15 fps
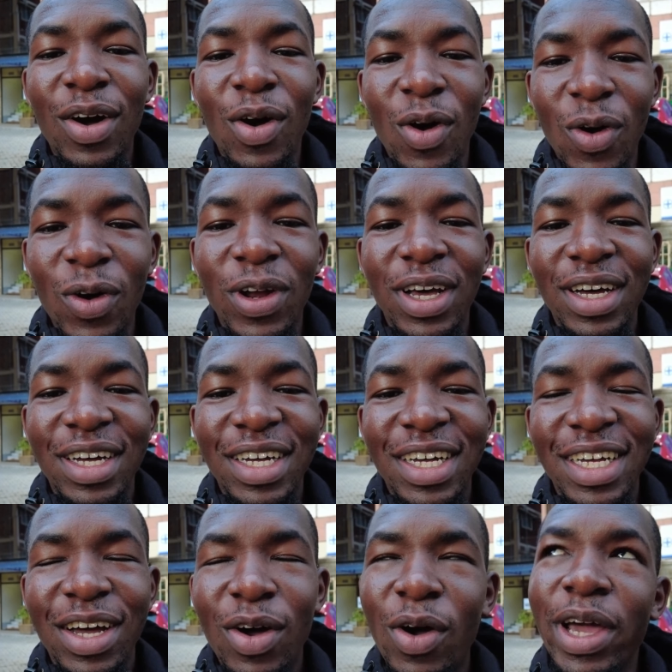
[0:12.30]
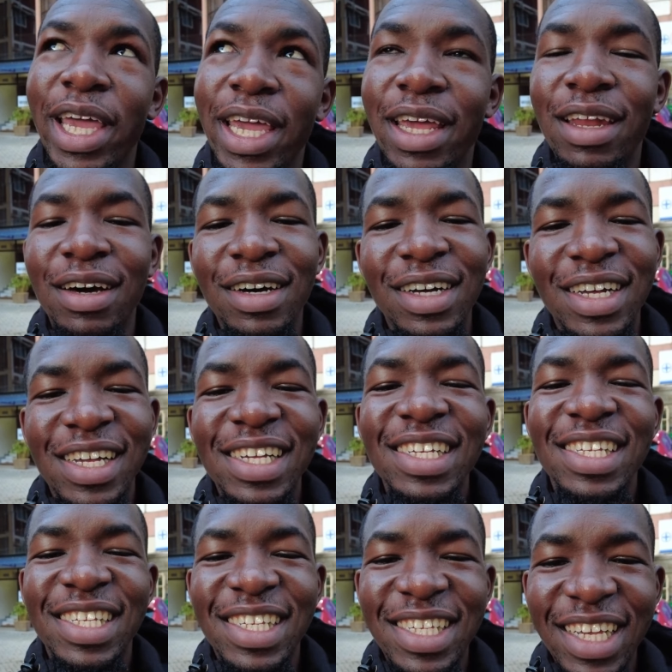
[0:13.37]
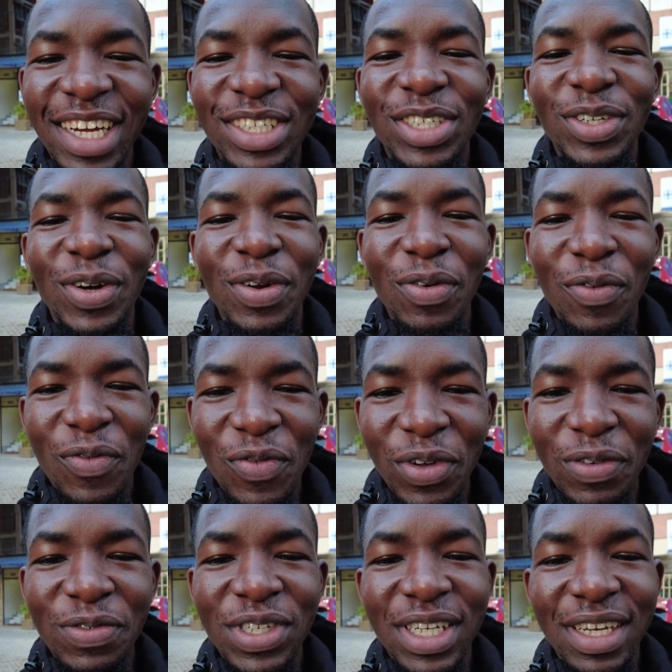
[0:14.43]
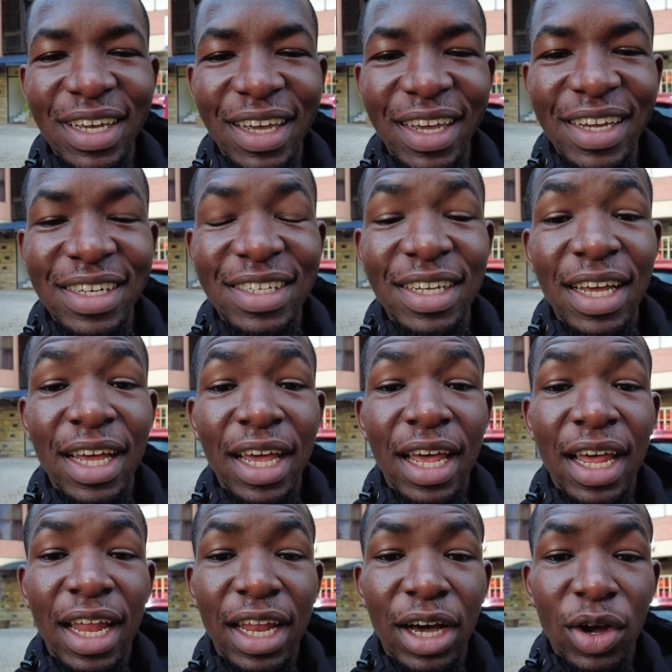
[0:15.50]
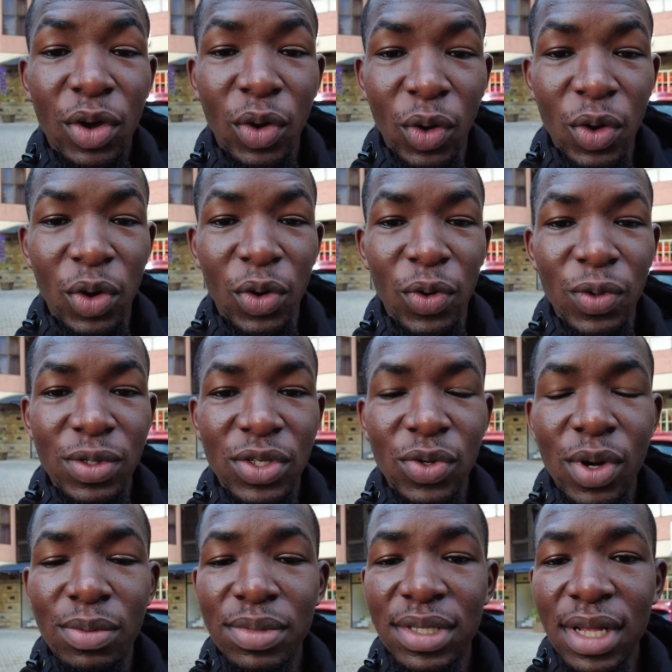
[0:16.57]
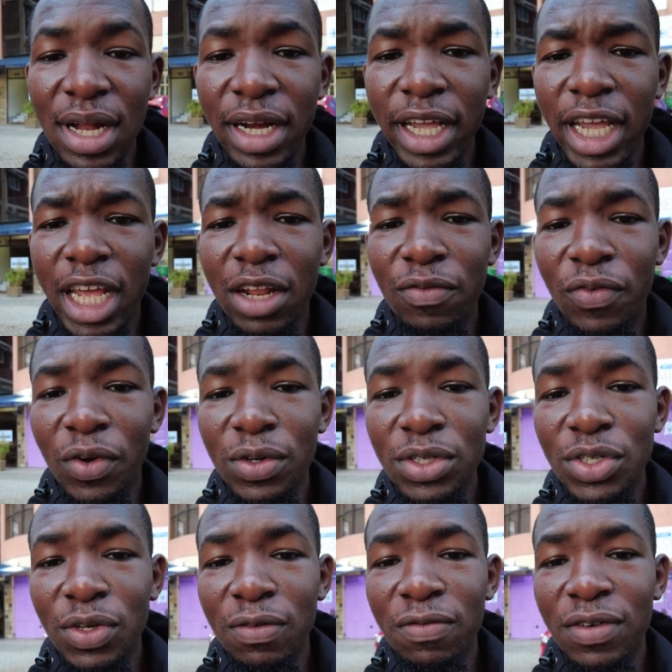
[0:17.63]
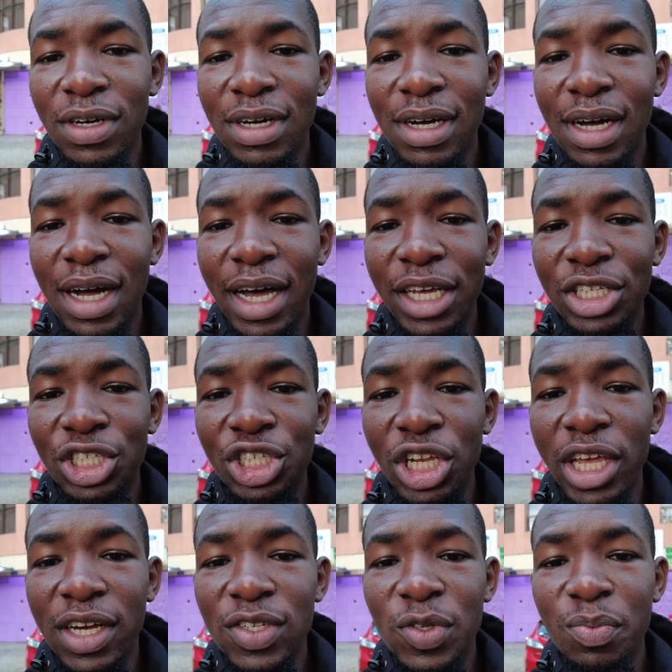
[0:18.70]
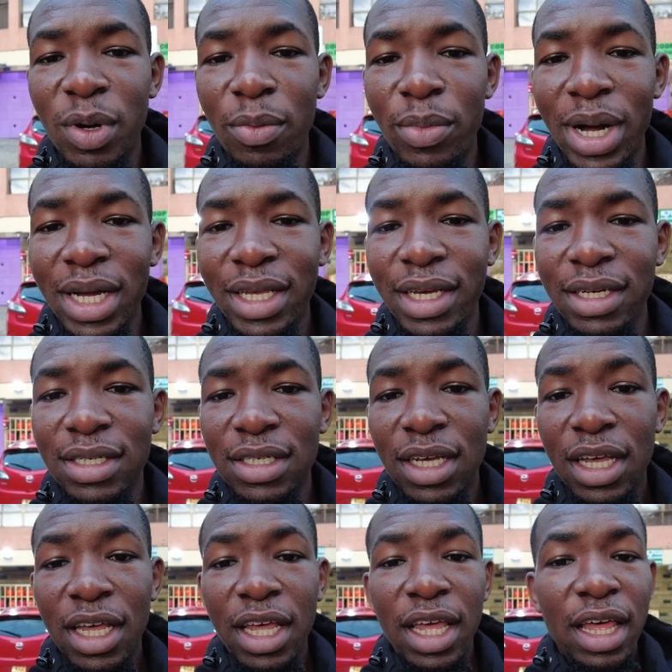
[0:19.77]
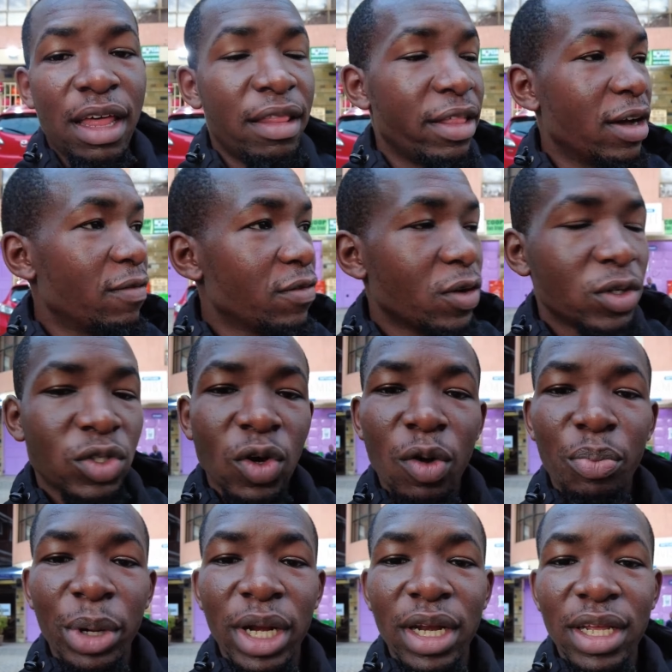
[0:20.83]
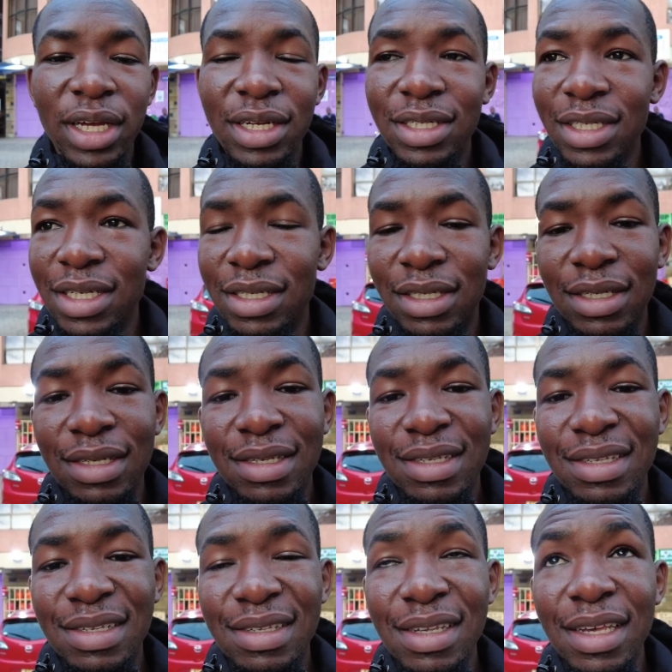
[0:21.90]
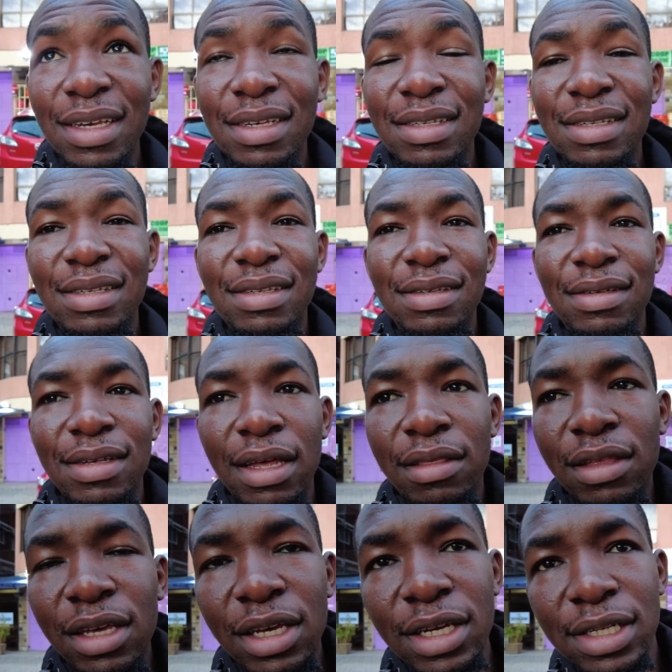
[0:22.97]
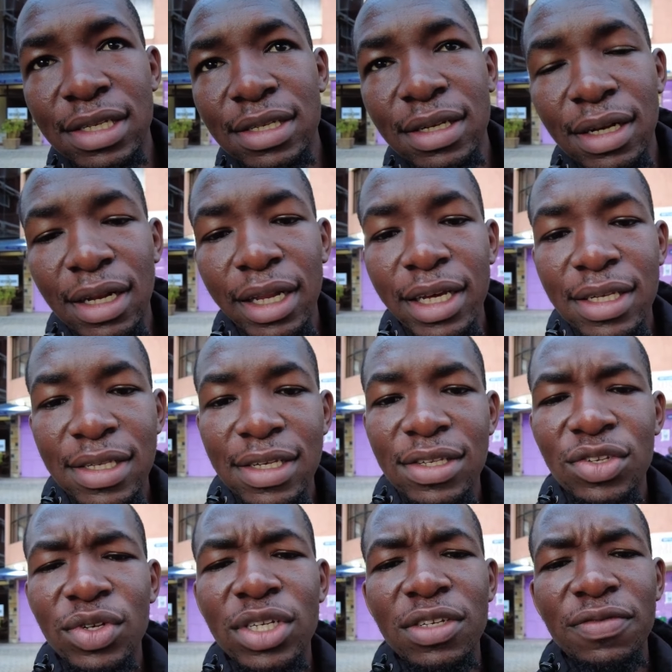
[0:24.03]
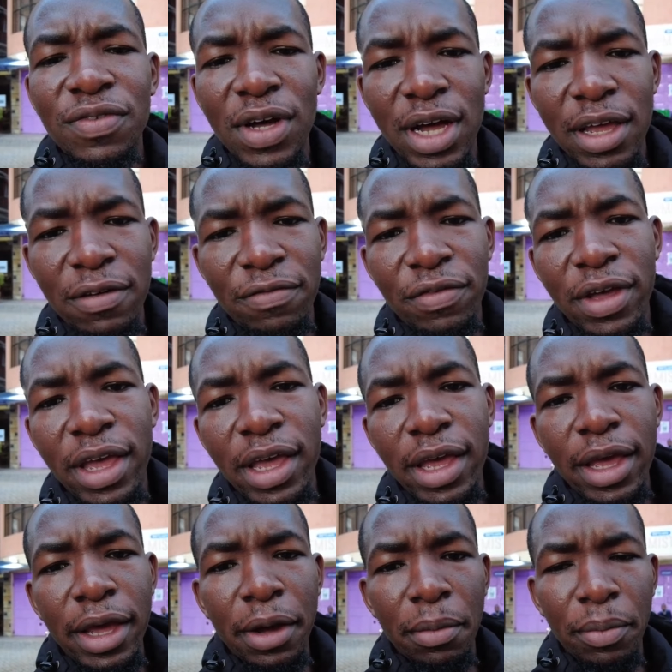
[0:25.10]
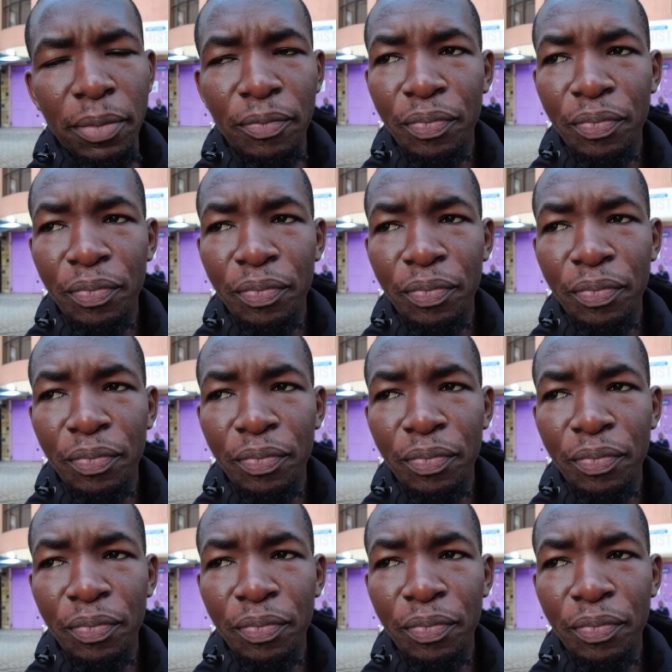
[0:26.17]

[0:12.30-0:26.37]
on in Section fifty-eight, Nakuru. So I'm standing in front of a hygienic supermarket. They have not opened yet. It is six. I think it's uh, like six twenty-five A M